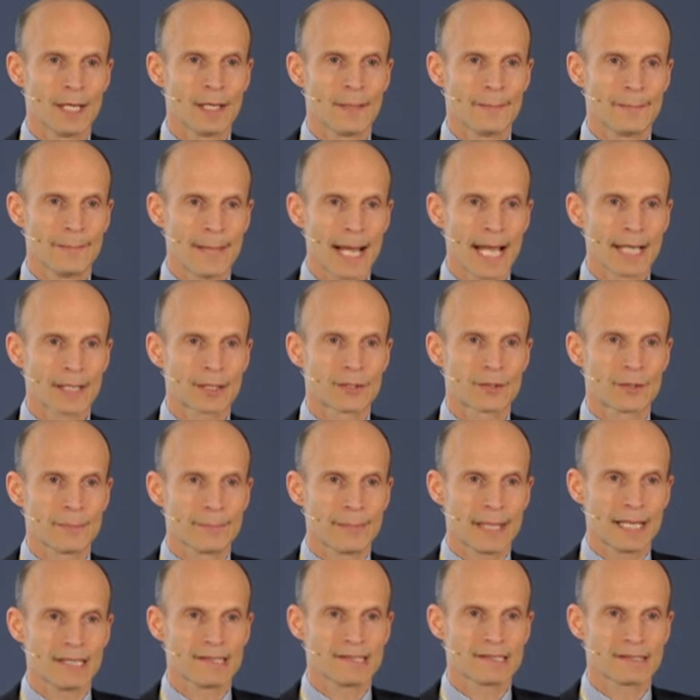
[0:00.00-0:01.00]
macro
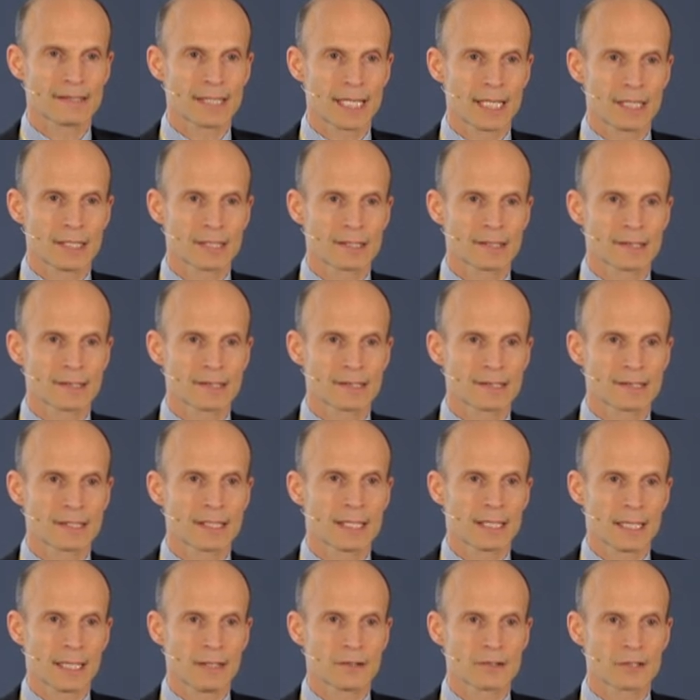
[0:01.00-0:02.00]
base stations
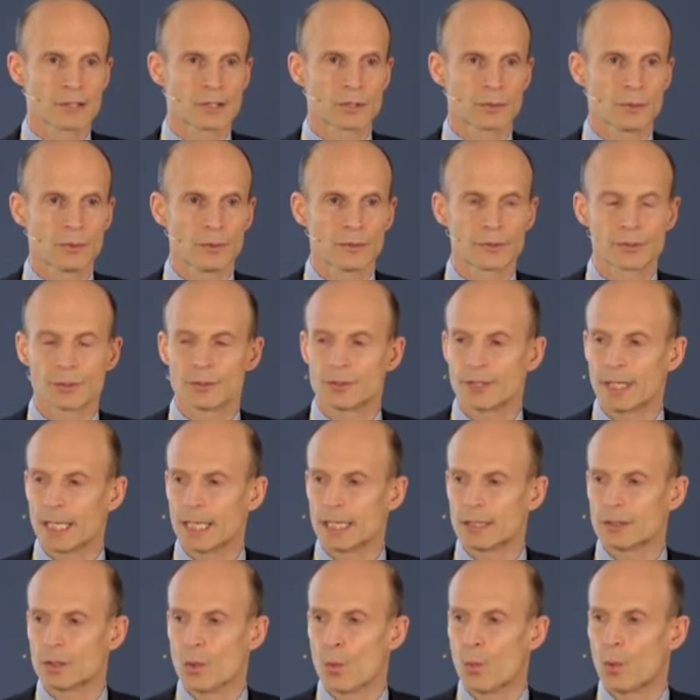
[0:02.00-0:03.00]
installed to
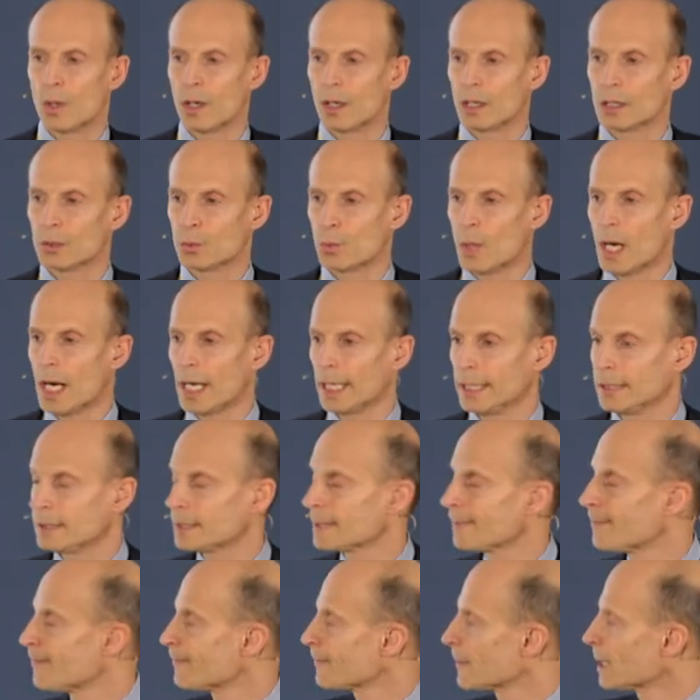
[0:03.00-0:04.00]
date worldwide.
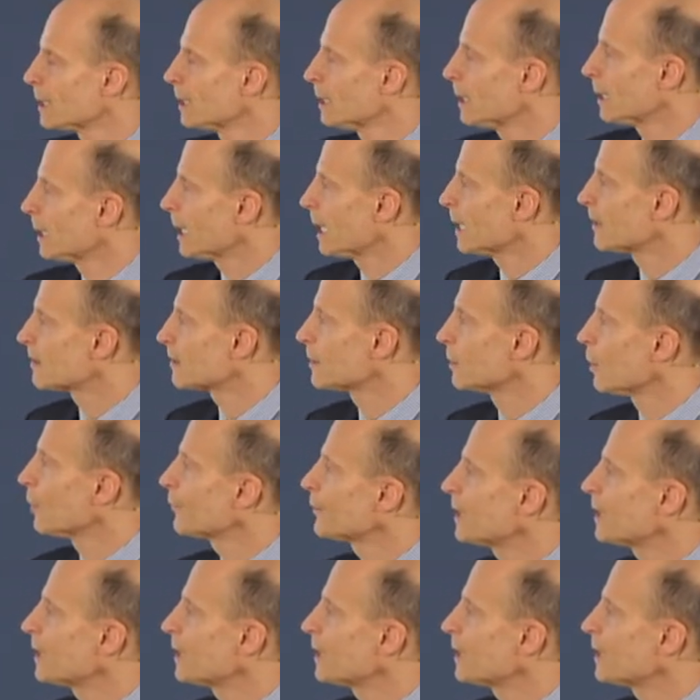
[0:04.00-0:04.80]
It's not